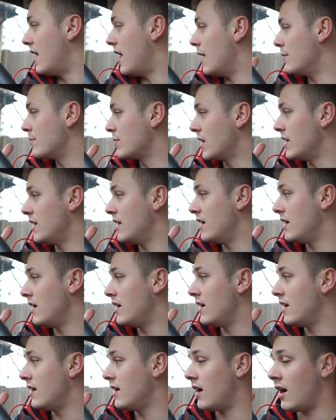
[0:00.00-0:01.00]
I'm
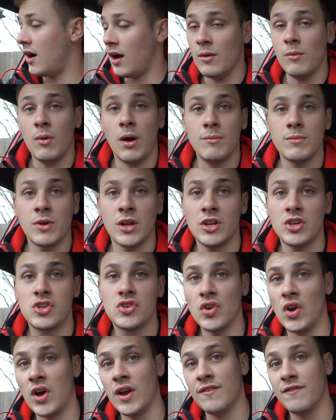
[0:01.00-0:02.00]
gonna
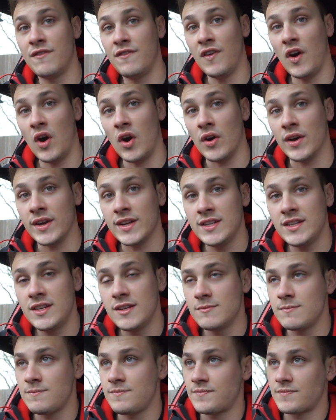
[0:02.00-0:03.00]
try and find
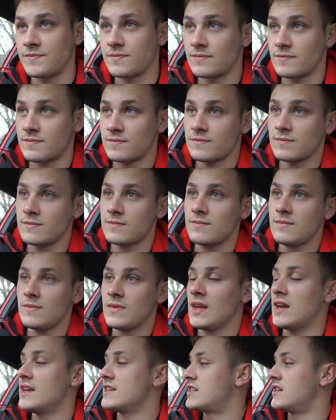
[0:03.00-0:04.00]

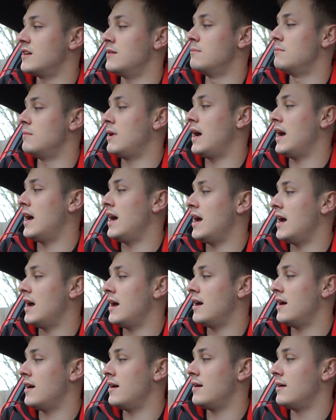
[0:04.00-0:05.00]
some
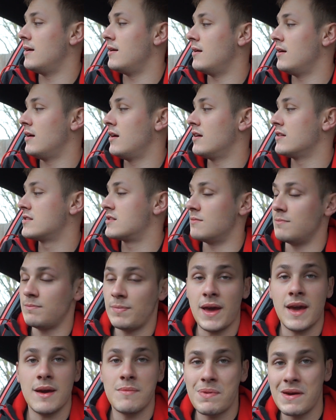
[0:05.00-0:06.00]
better
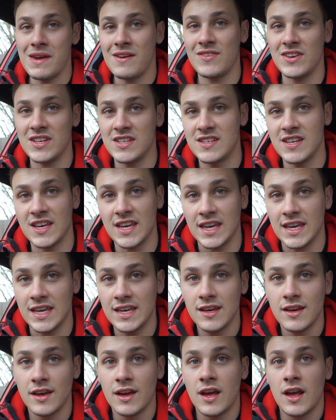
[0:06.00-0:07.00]

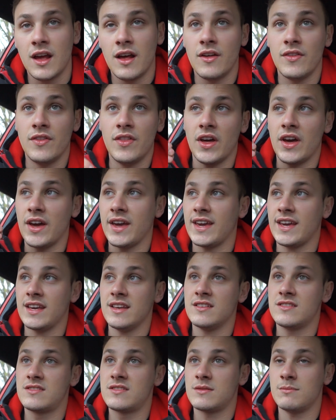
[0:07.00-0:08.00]
PVC that
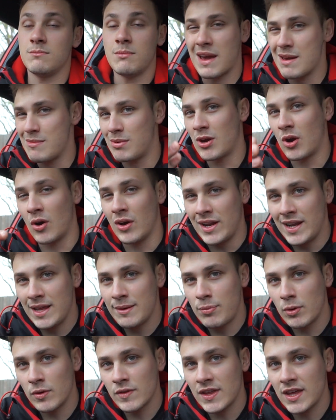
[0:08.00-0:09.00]
is maybe got a
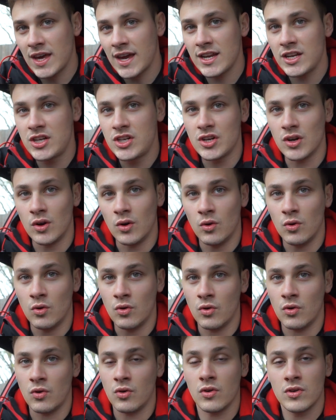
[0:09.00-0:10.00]
lip on the edge
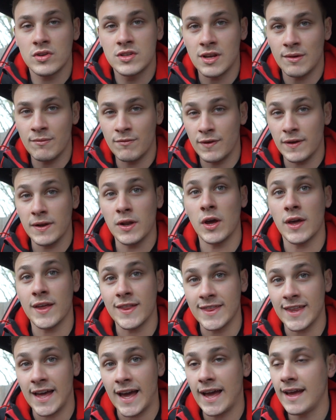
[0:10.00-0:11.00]
or something
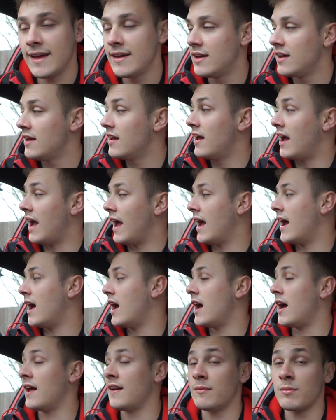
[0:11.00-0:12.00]
like that,
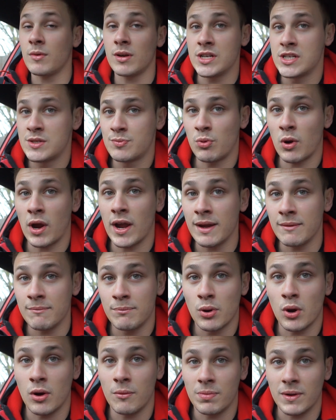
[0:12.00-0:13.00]
and I'm gonna spray them
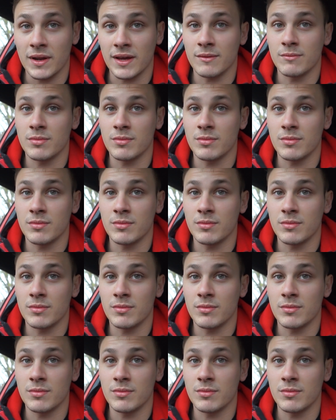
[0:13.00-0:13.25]
properly.